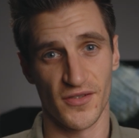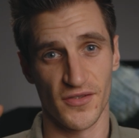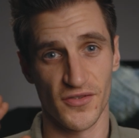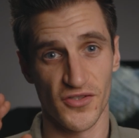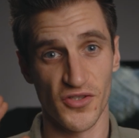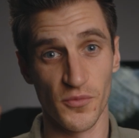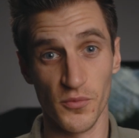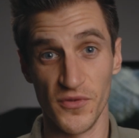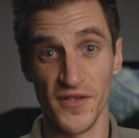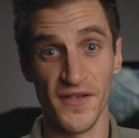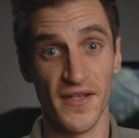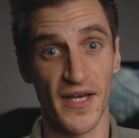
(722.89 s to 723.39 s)

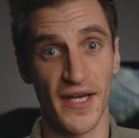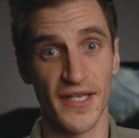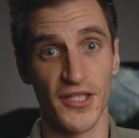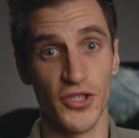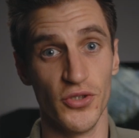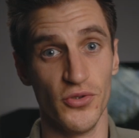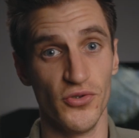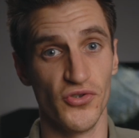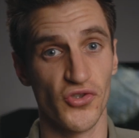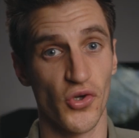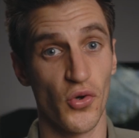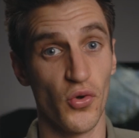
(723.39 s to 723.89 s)
Something that I
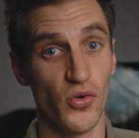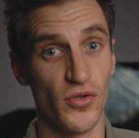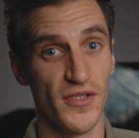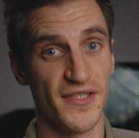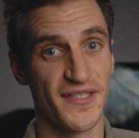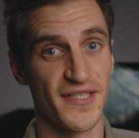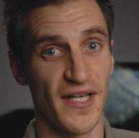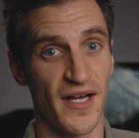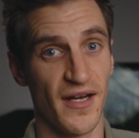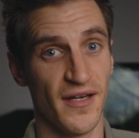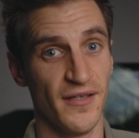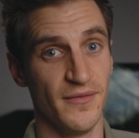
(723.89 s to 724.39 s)
use all the
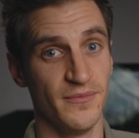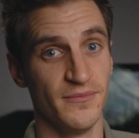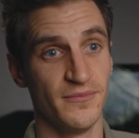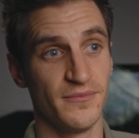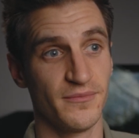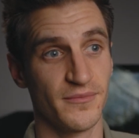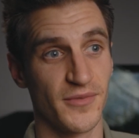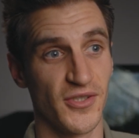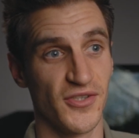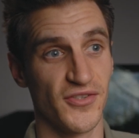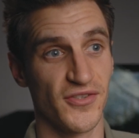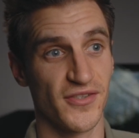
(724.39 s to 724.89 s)
time,
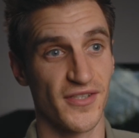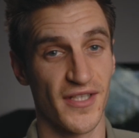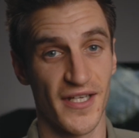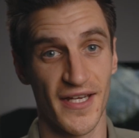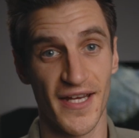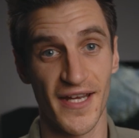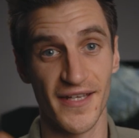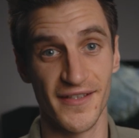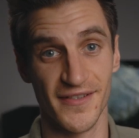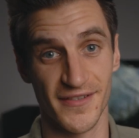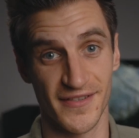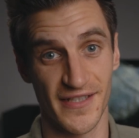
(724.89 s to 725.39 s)
because I
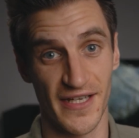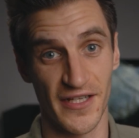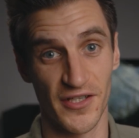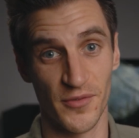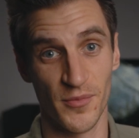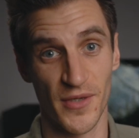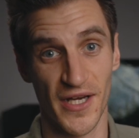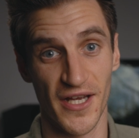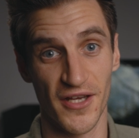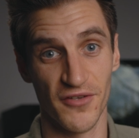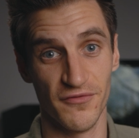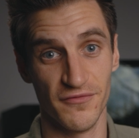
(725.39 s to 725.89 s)
hate the sound
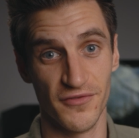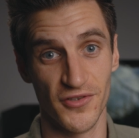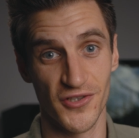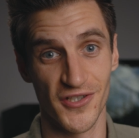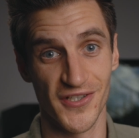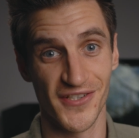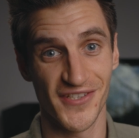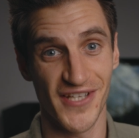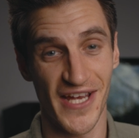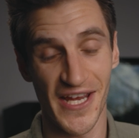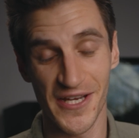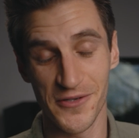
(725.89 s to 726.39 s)
of my own
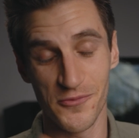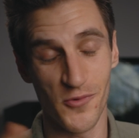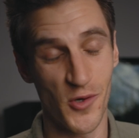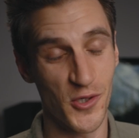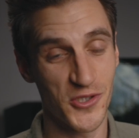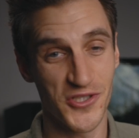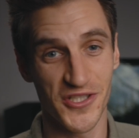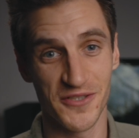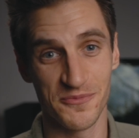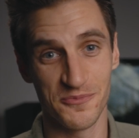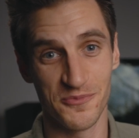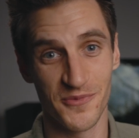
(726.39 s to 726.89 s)
voice, hate
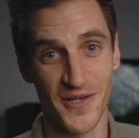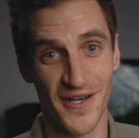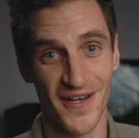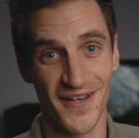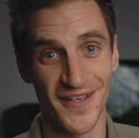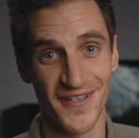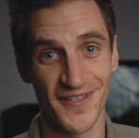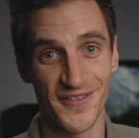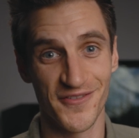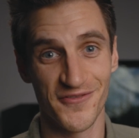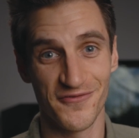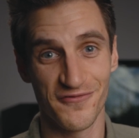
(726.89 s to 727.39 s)
watching
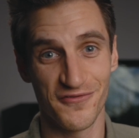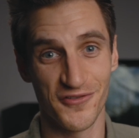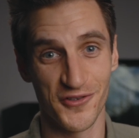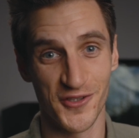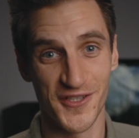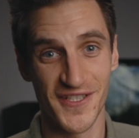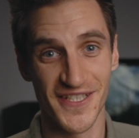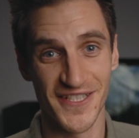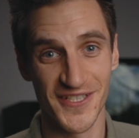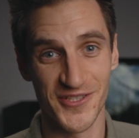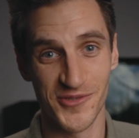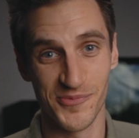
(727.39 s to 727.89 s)
my
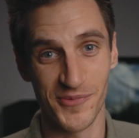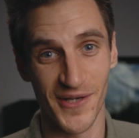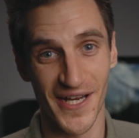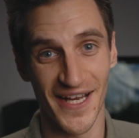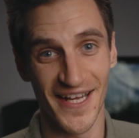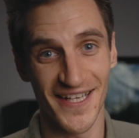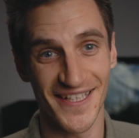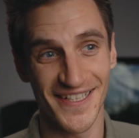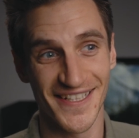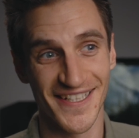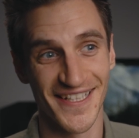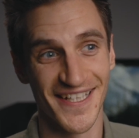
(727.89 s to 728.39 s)
footage
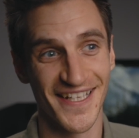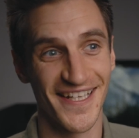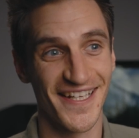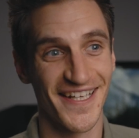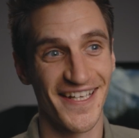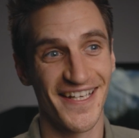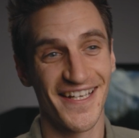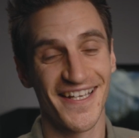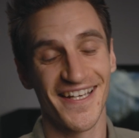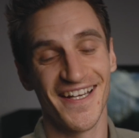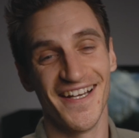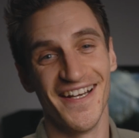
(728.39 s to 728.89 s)
back.
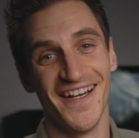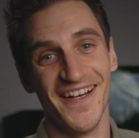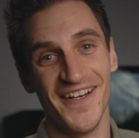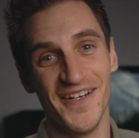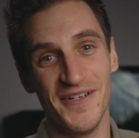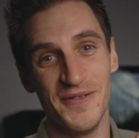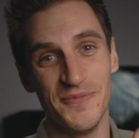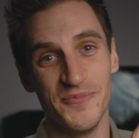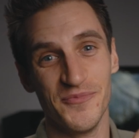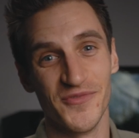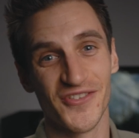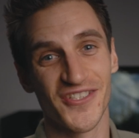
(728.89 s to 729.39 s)

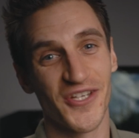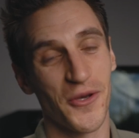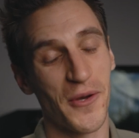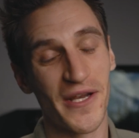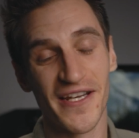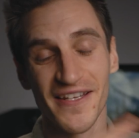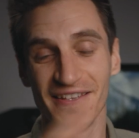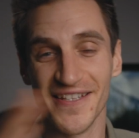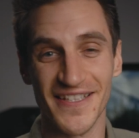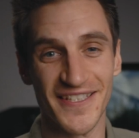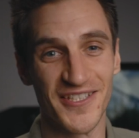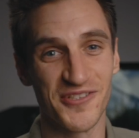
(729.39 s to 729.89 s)
So
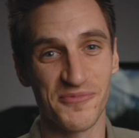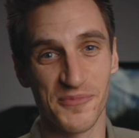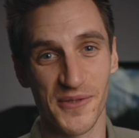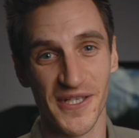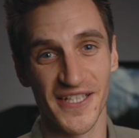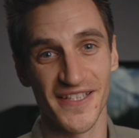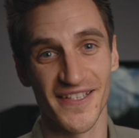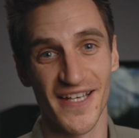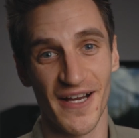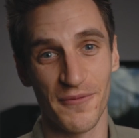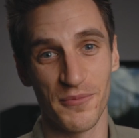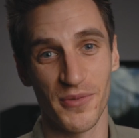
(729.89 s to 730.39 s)
anything to
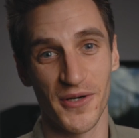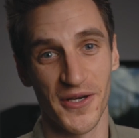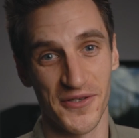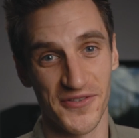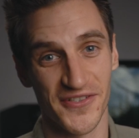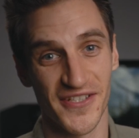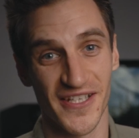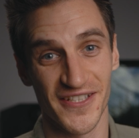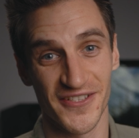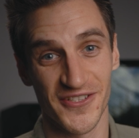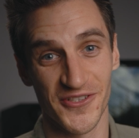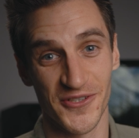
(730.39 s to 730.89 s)
speed that
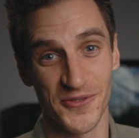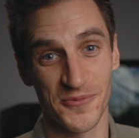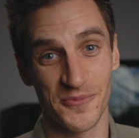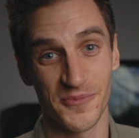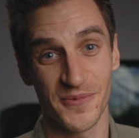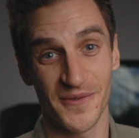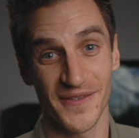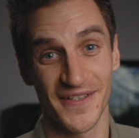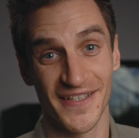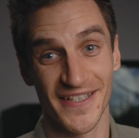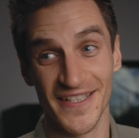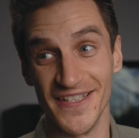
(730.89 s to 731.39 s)
process
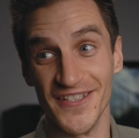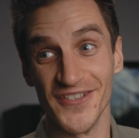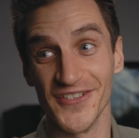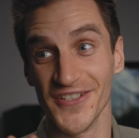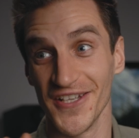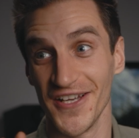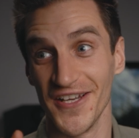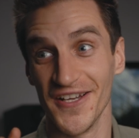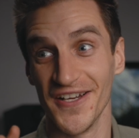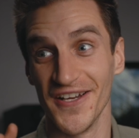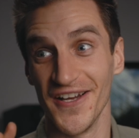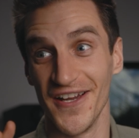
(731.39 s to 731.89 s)
up is
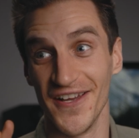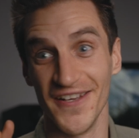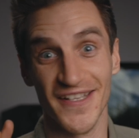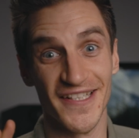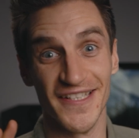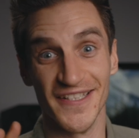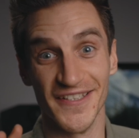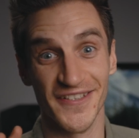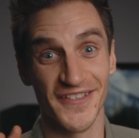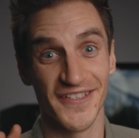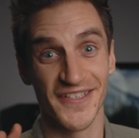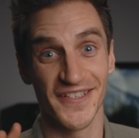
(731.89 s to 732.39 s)

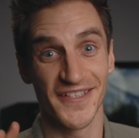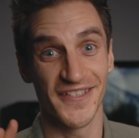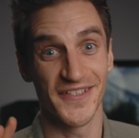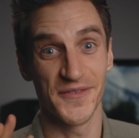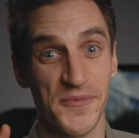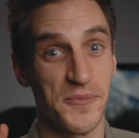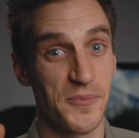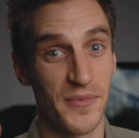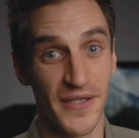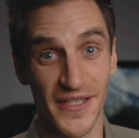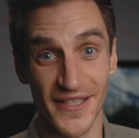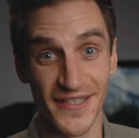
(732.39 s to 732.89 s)
a
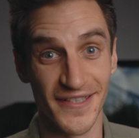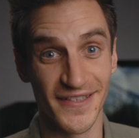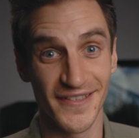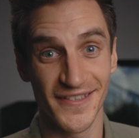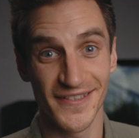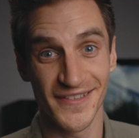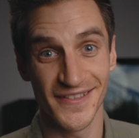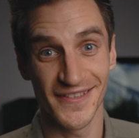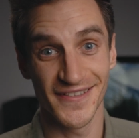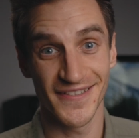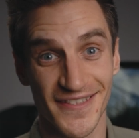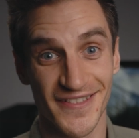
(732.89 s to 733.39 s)
big
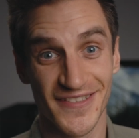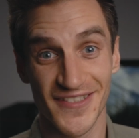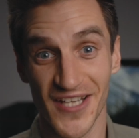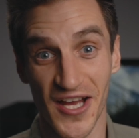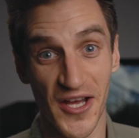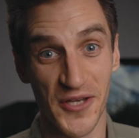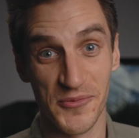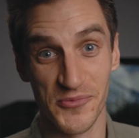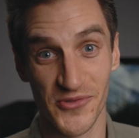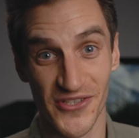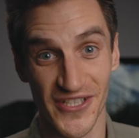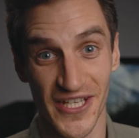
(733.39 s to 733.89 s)

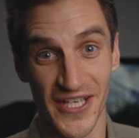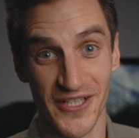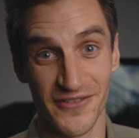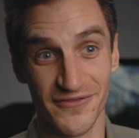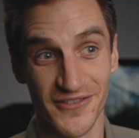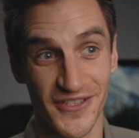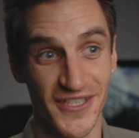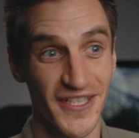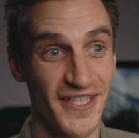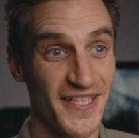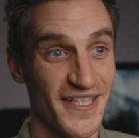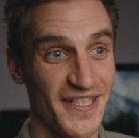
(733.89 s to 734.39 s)
time
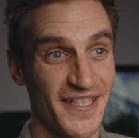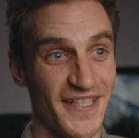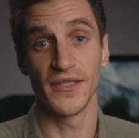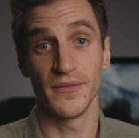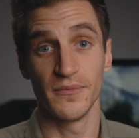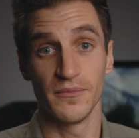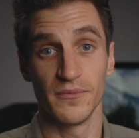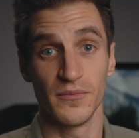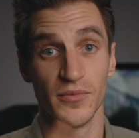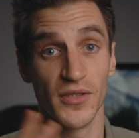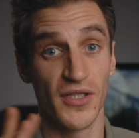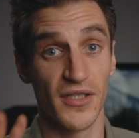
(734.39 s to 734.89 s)
saver.
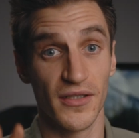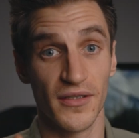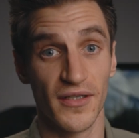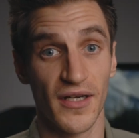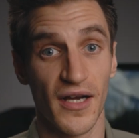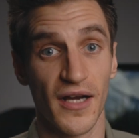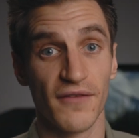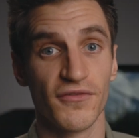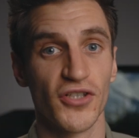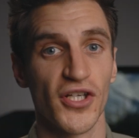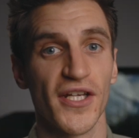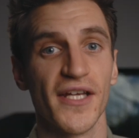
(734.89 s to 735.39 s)
But
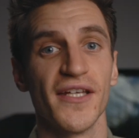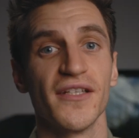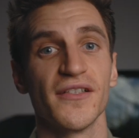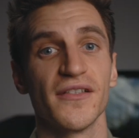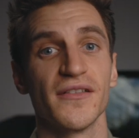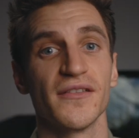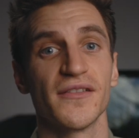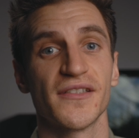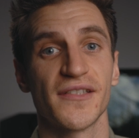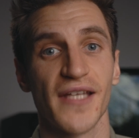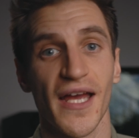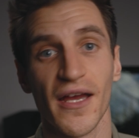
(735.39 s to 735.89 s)
I've got it
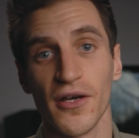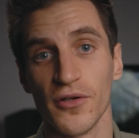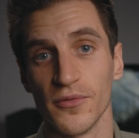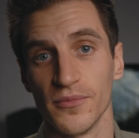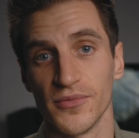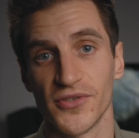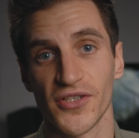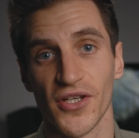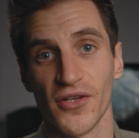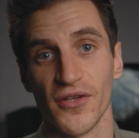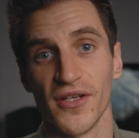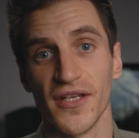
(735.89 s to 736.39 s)
set
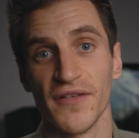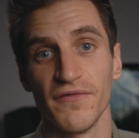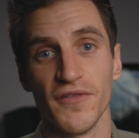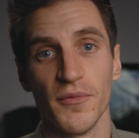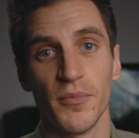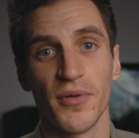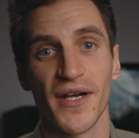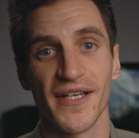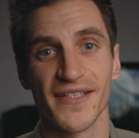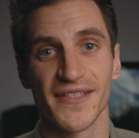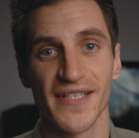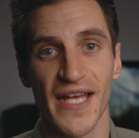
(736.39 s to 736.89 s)
up so that if
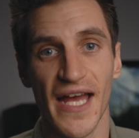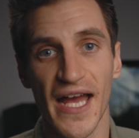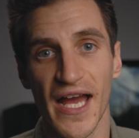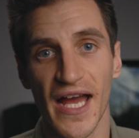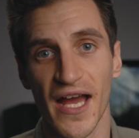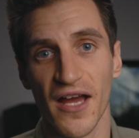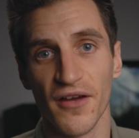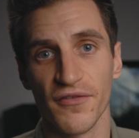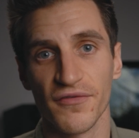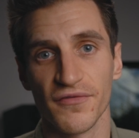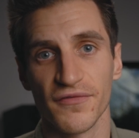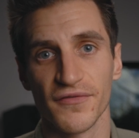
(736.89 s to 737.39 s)
you press
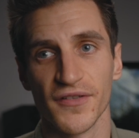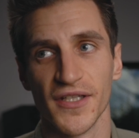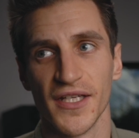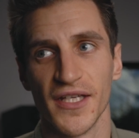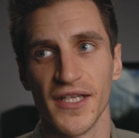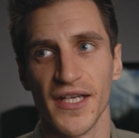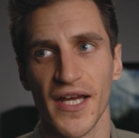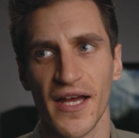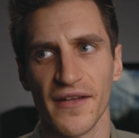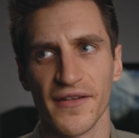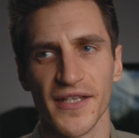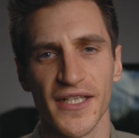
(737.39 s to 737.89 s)
F,
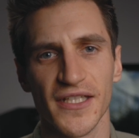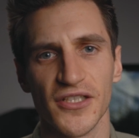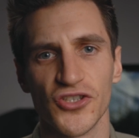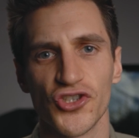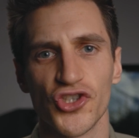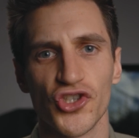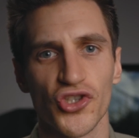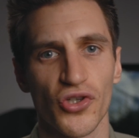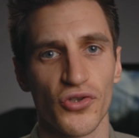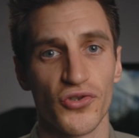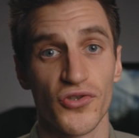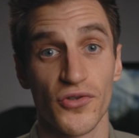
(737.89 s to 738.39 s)
I think it's
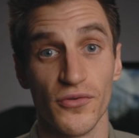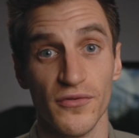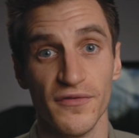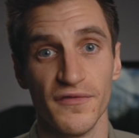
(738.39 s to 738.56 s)
shuttle